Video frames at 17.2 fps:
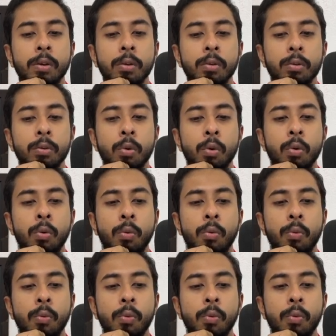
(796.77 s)

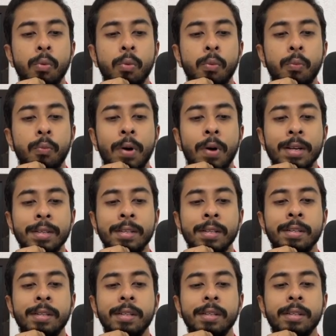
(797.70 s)
so what is
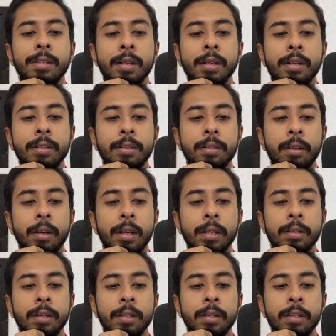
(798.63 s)
the distance?
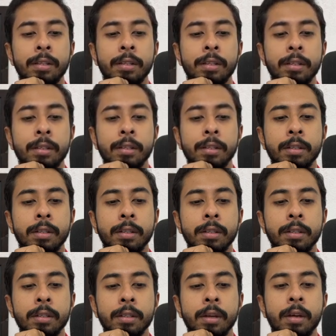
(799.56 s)
Let's say this distance
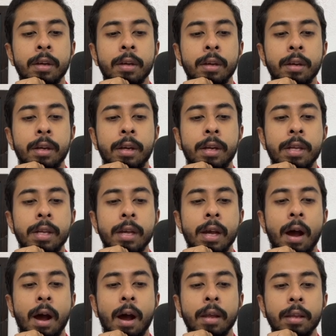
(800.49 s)
is di,
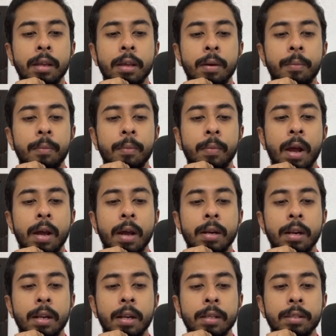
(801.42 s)

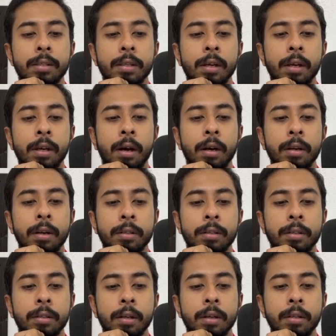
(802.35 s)
and let's say a
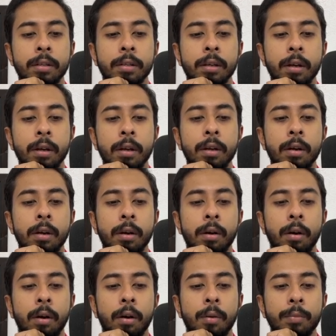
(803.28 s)
distance
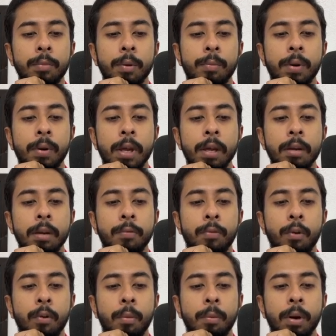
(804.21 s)
of the plane
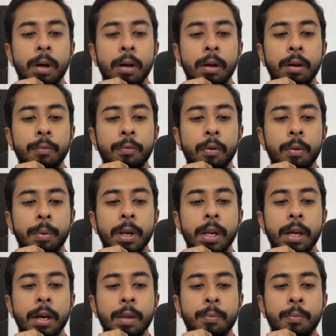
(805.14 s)
from a
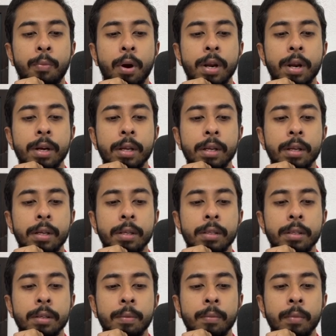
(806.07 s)
negative point
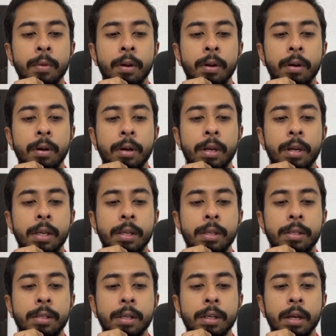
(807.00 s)
is
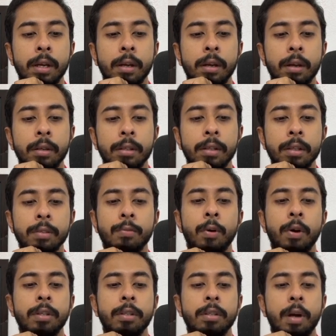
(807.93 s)
dj, just
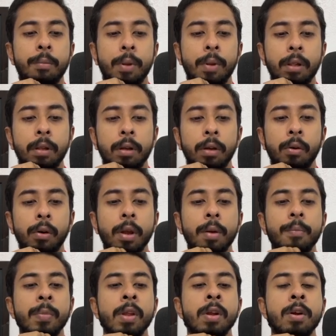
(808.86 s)
for example. Okay,
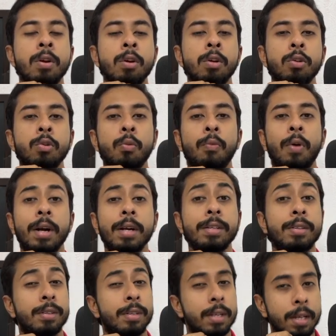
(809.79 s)
so what
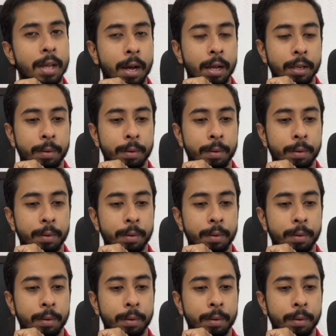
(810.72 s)
is di?